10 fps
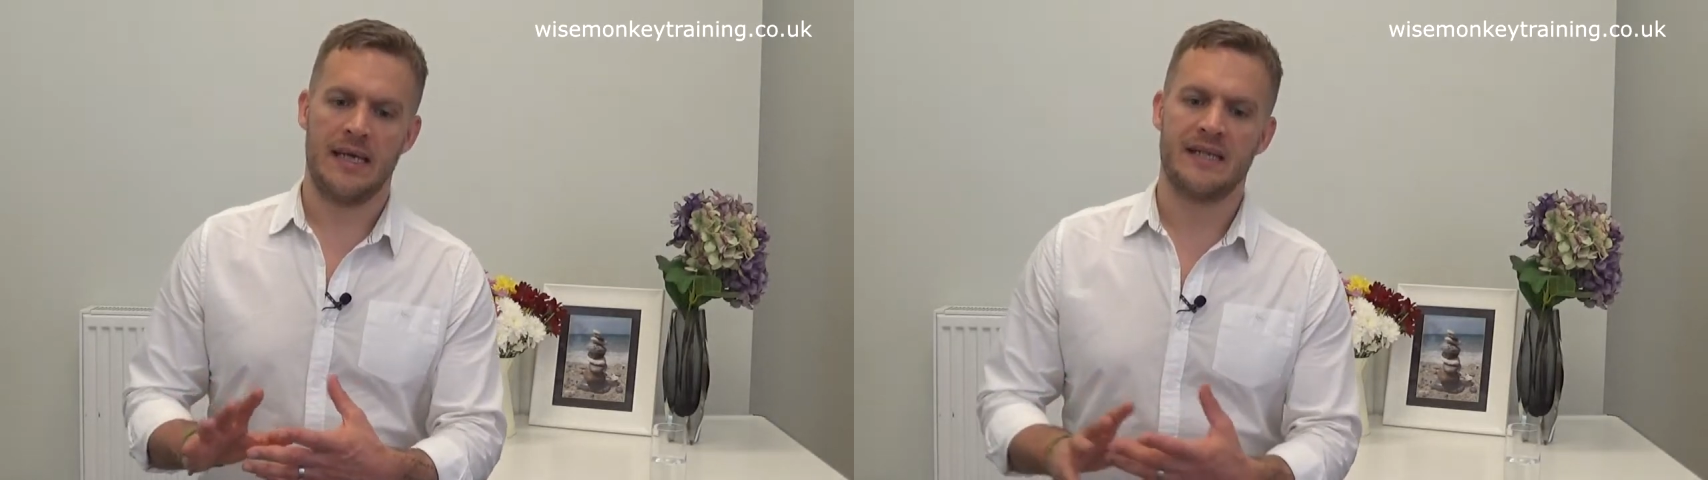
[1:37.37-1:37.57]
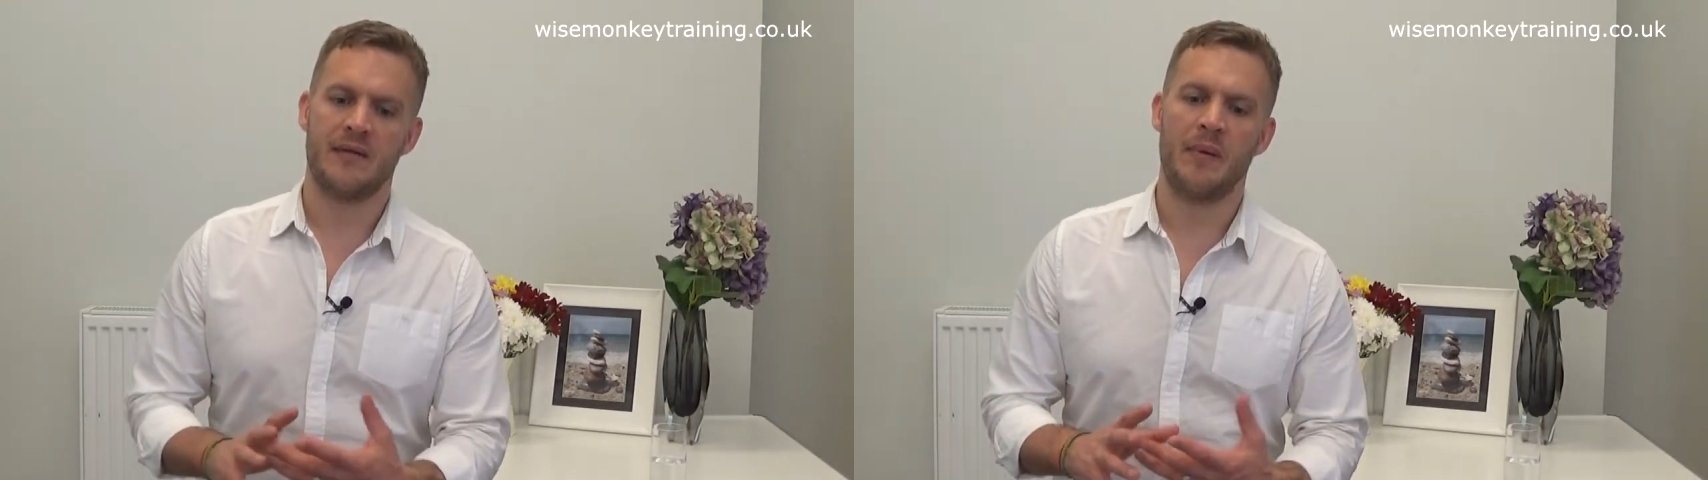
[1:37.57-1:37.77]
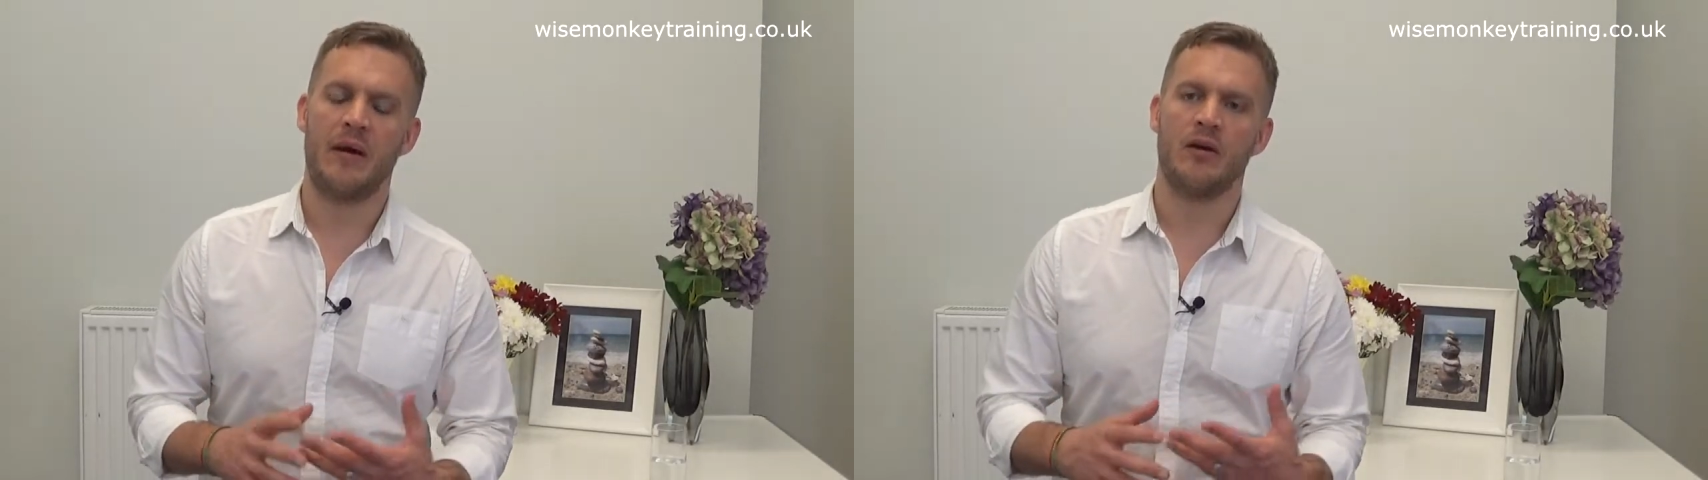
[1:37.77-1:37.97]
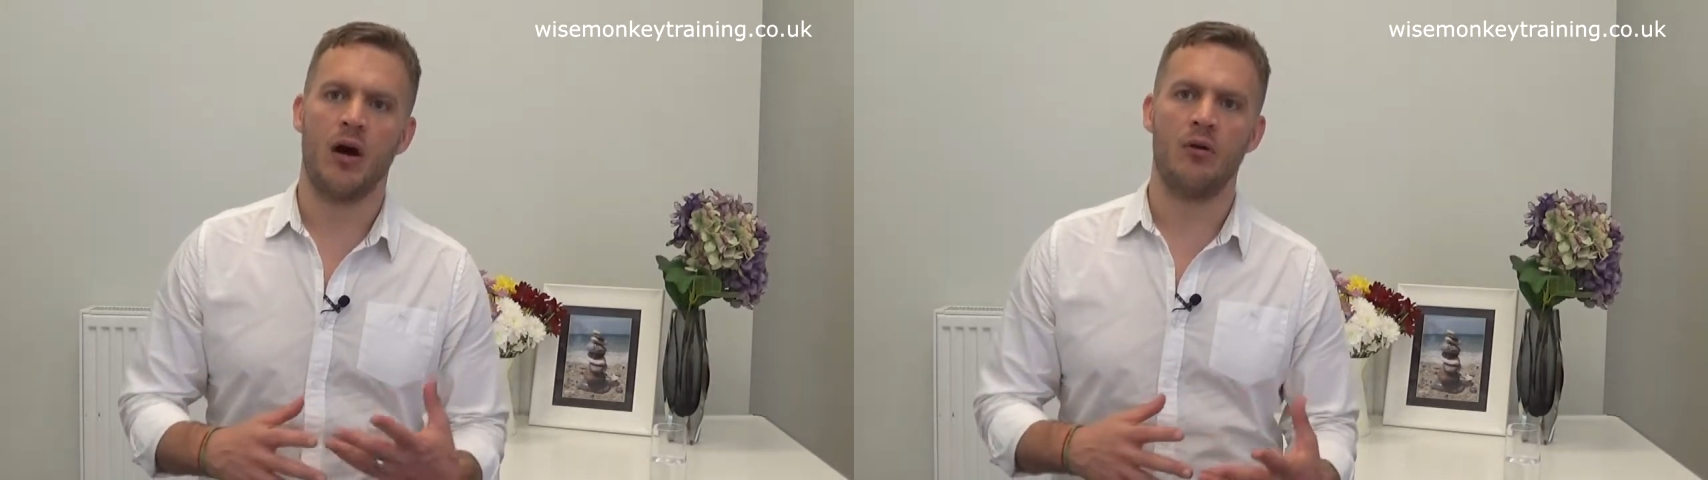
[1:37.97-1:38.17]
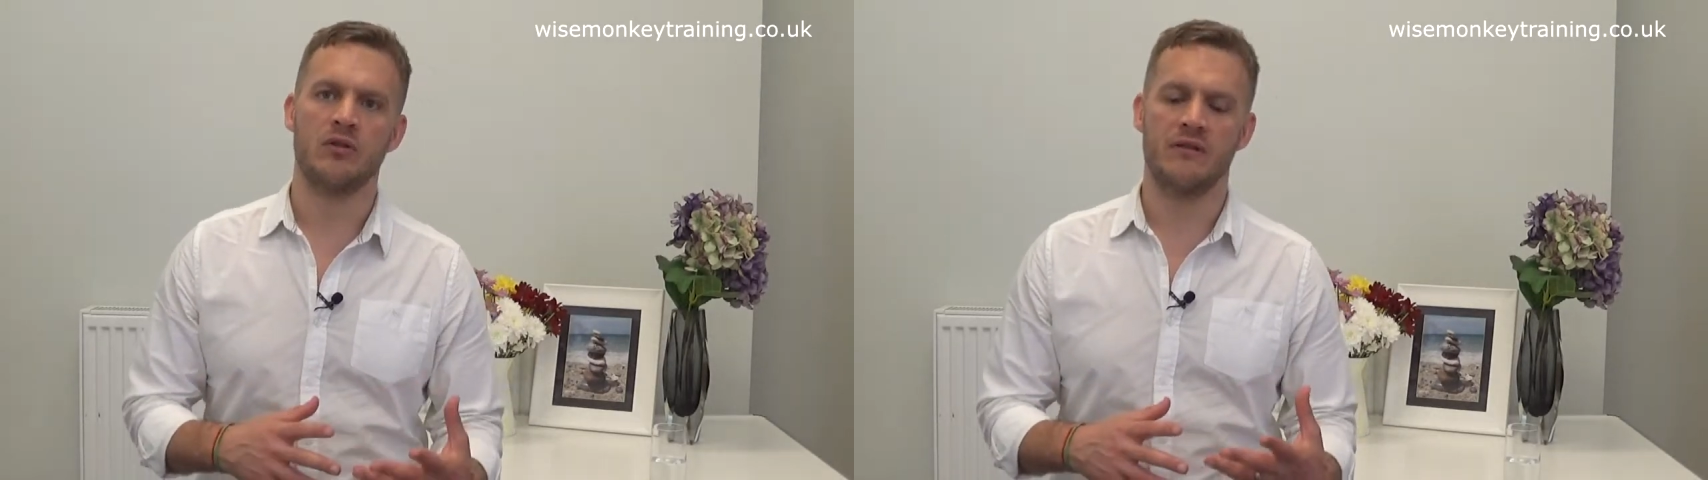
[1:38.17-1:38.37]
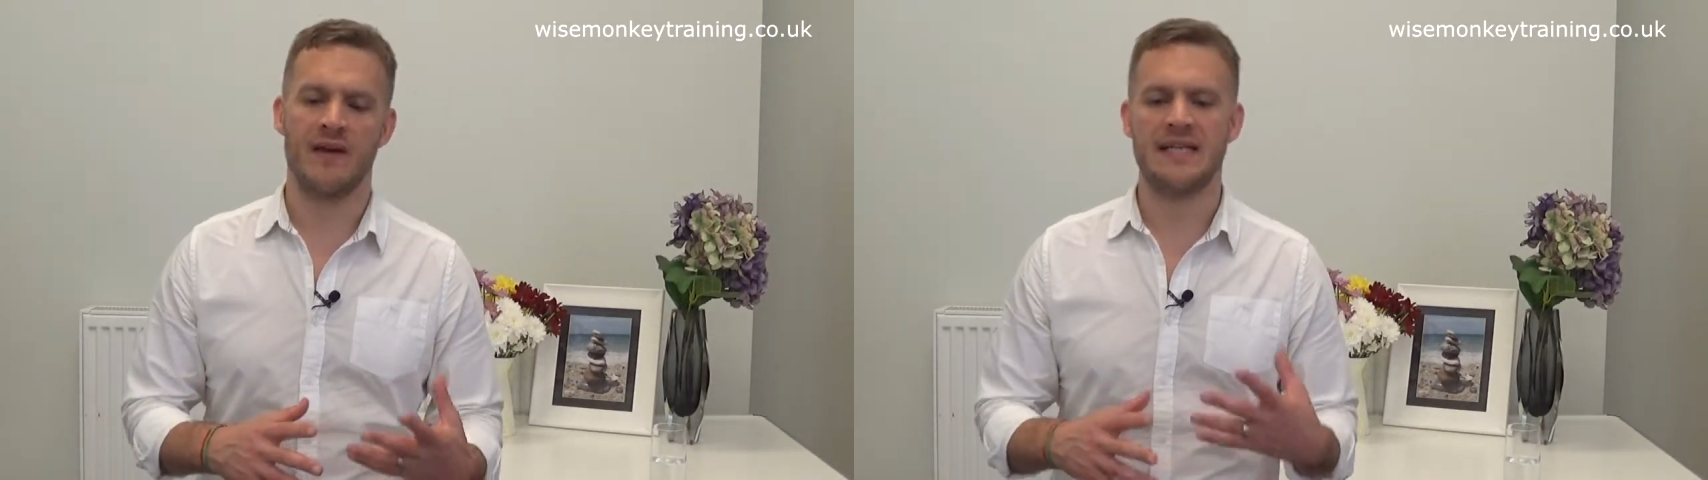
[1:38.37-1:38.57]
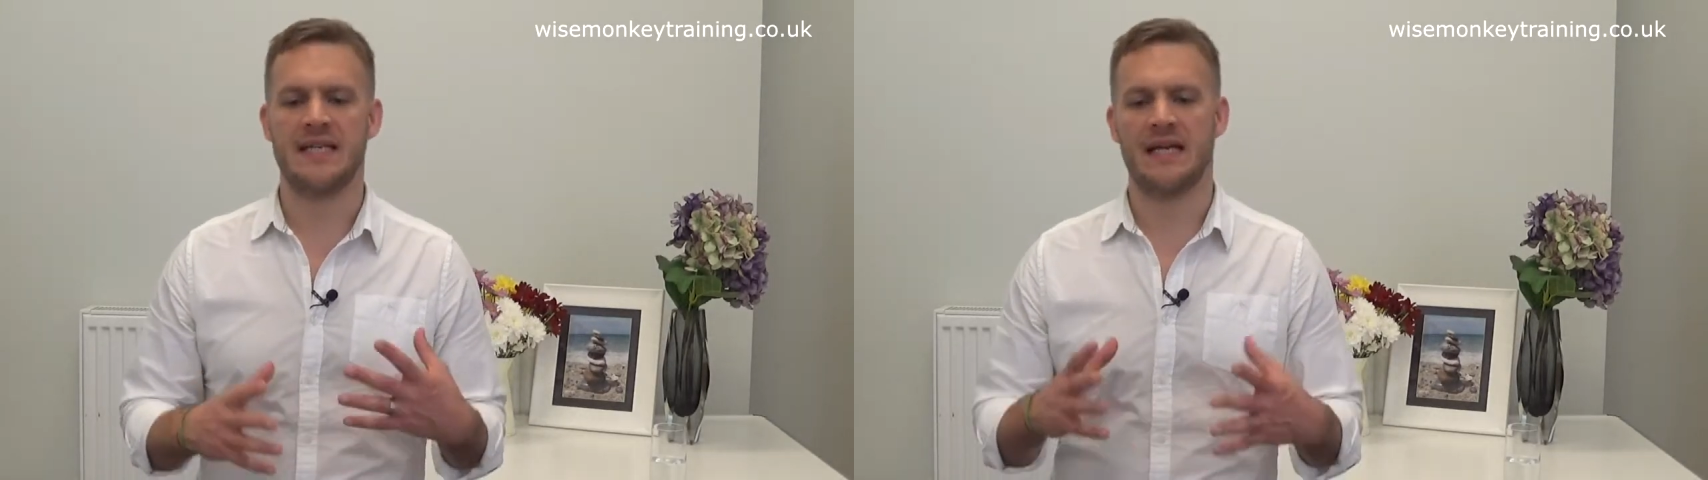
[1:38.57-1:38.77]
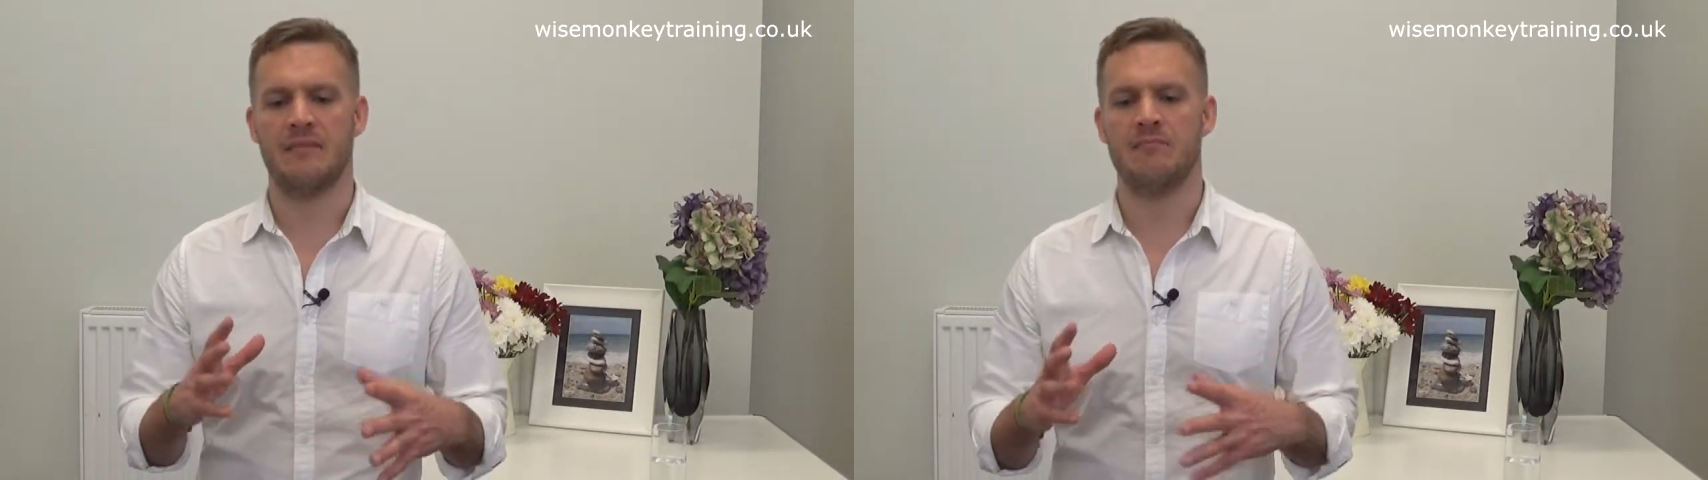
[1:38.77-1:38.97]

It's about cultivating